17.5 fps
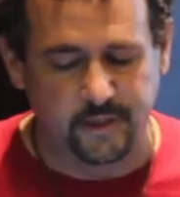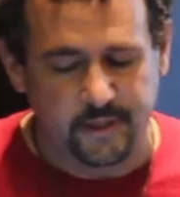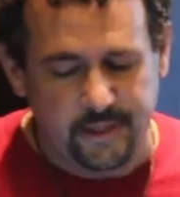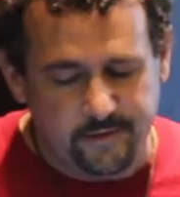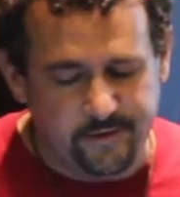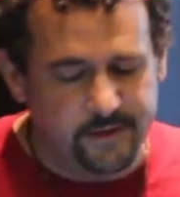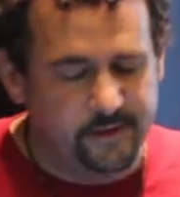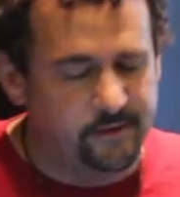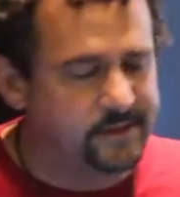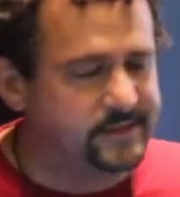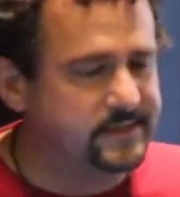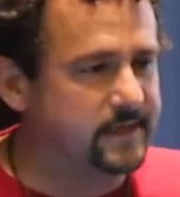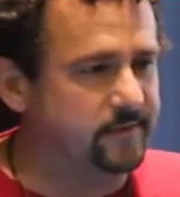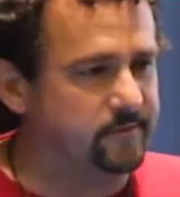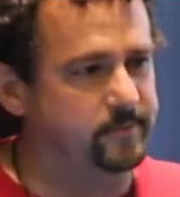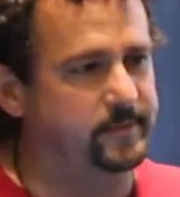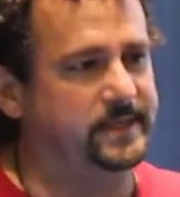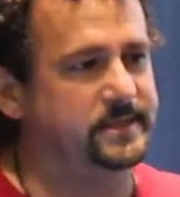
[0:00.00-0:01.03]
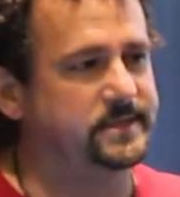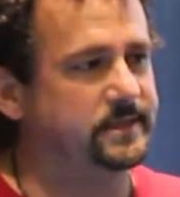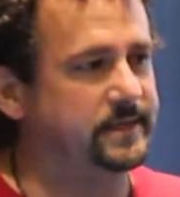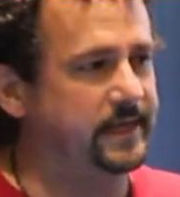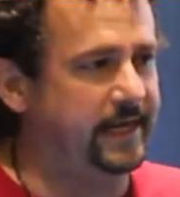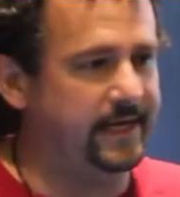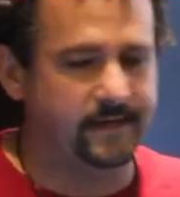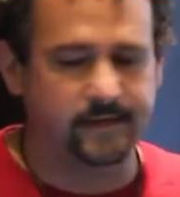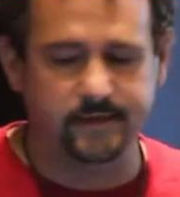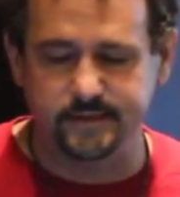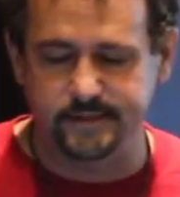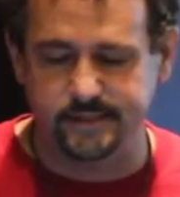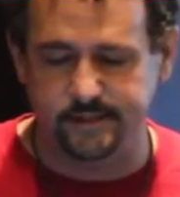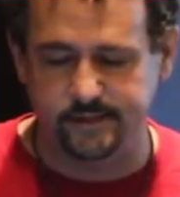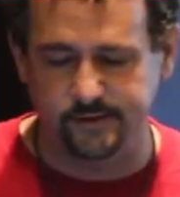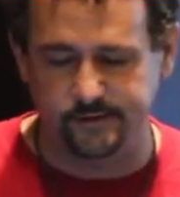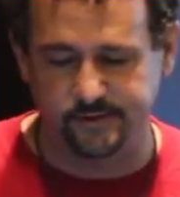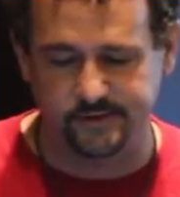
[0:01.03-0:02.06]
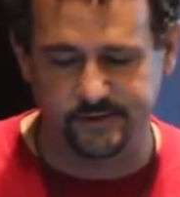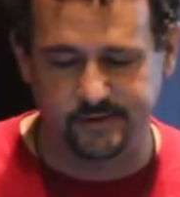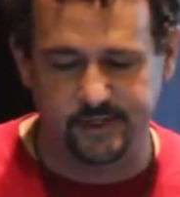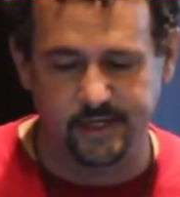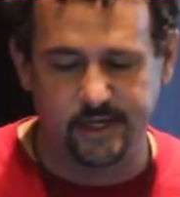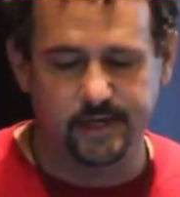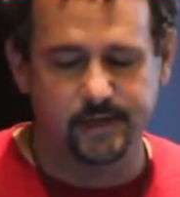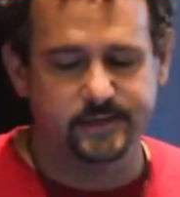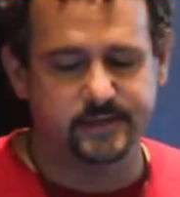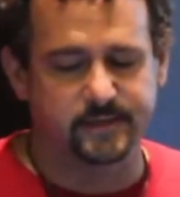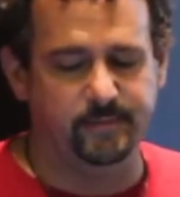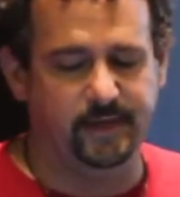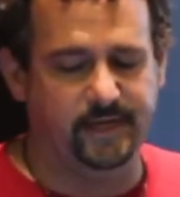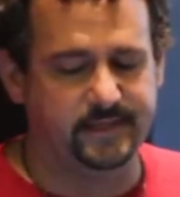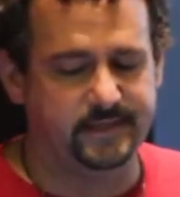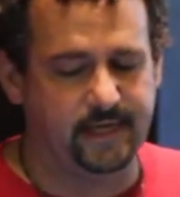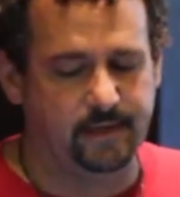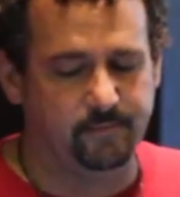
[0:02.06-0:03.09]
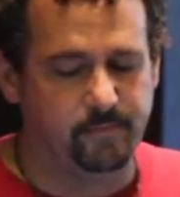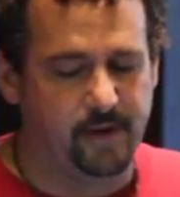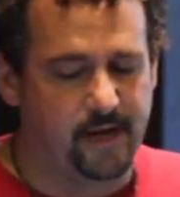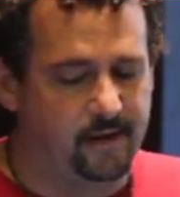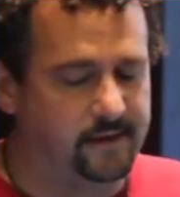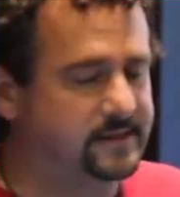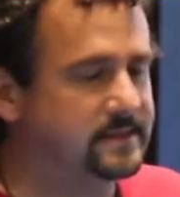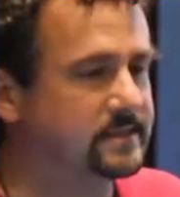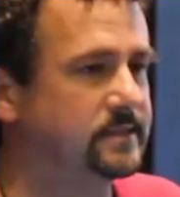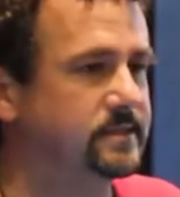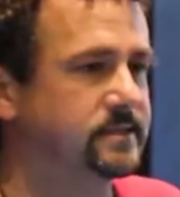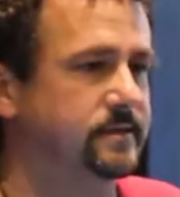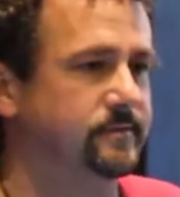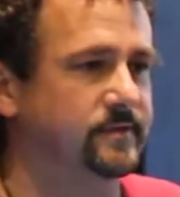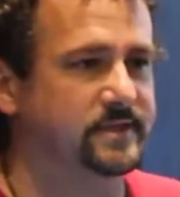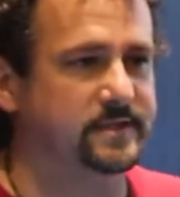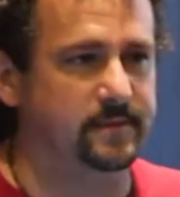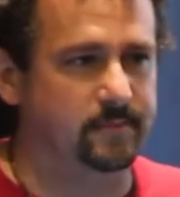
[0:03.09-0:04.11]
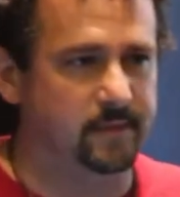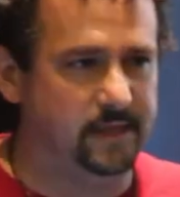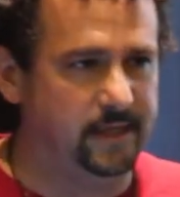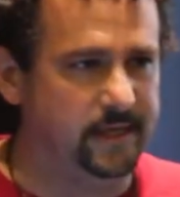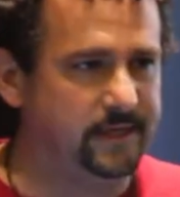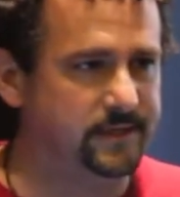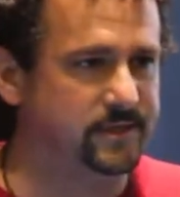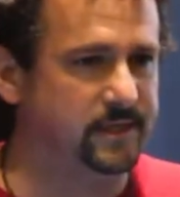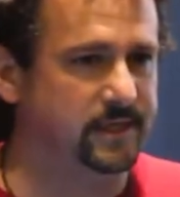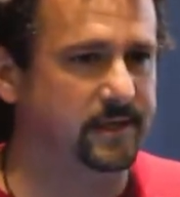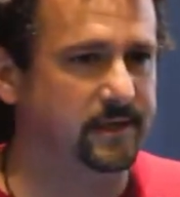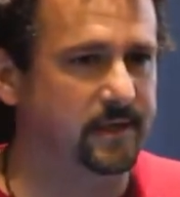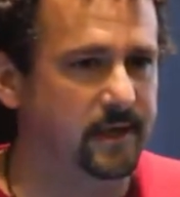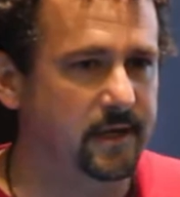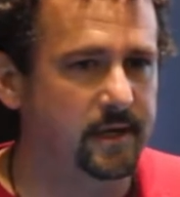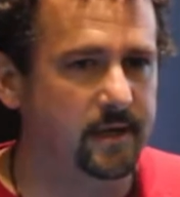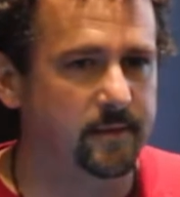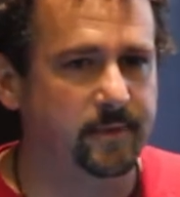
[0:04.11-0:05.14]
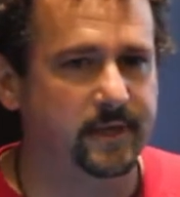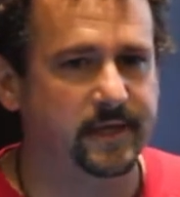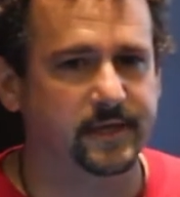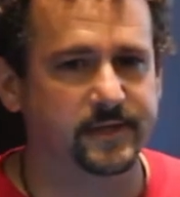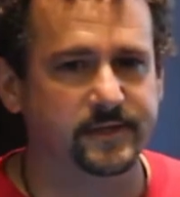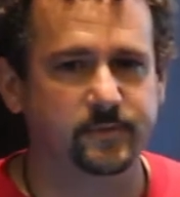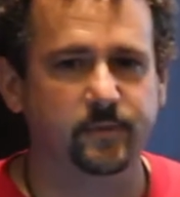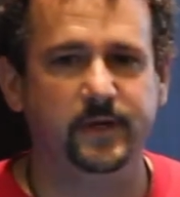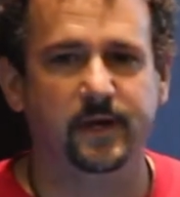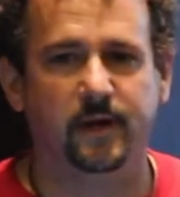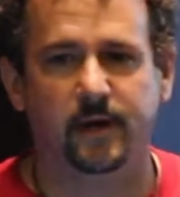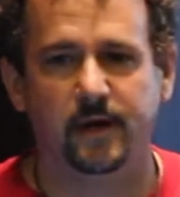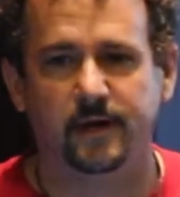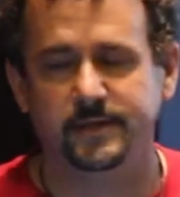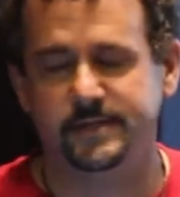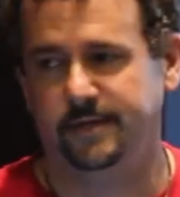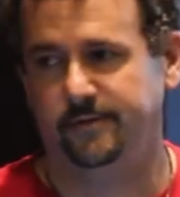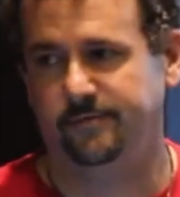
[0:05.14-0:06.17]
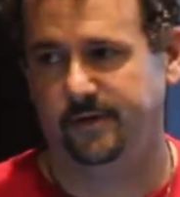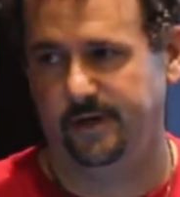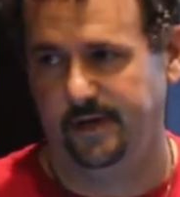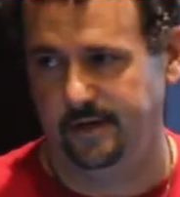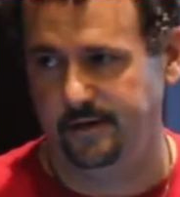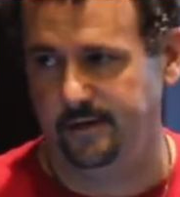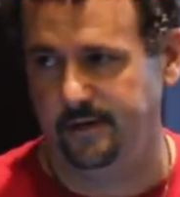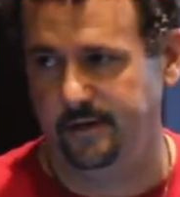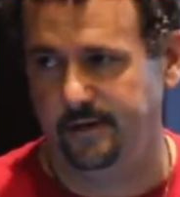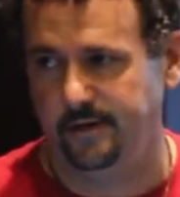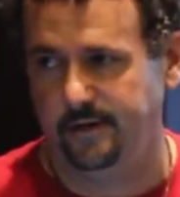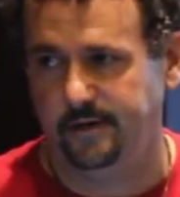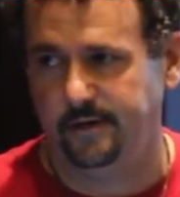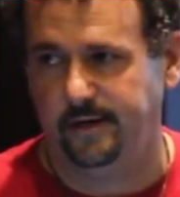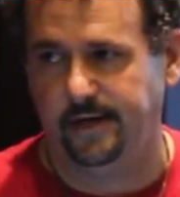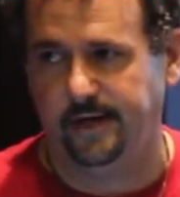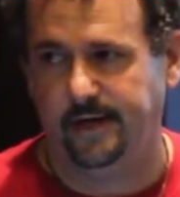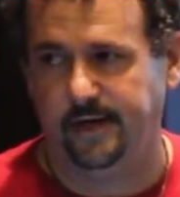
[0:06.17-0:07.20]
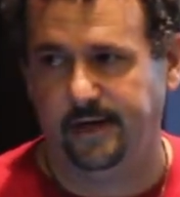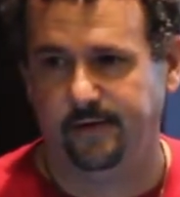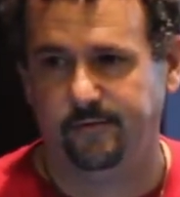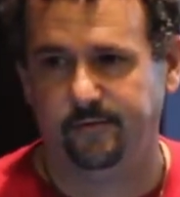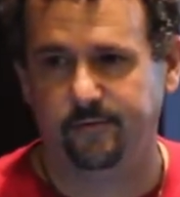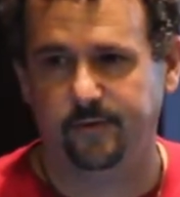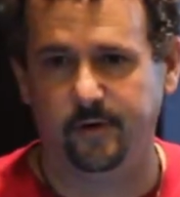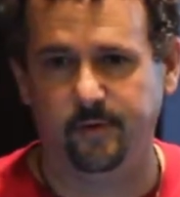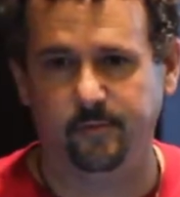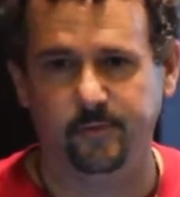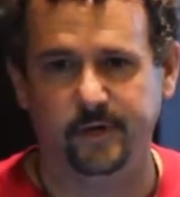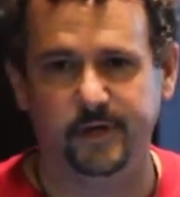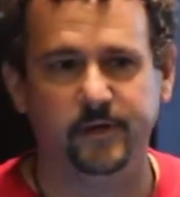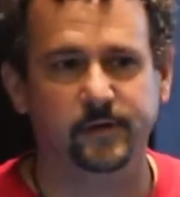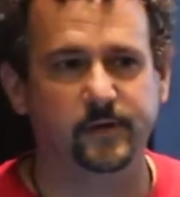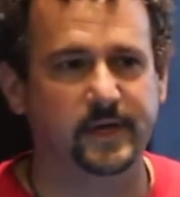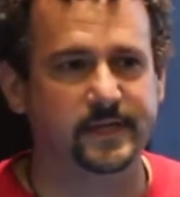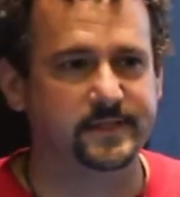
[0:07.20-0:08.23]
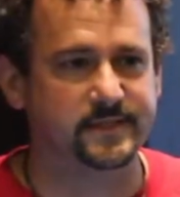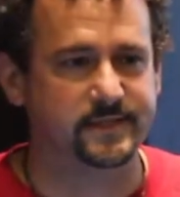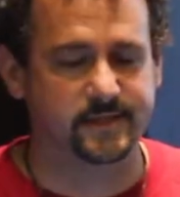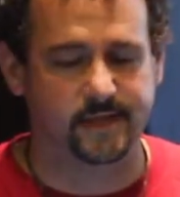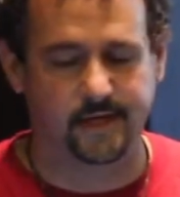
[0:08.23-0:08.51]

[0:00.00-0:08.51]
And the U.S. government today continues to maintain policies of assimilation because we are different. And from the U.S.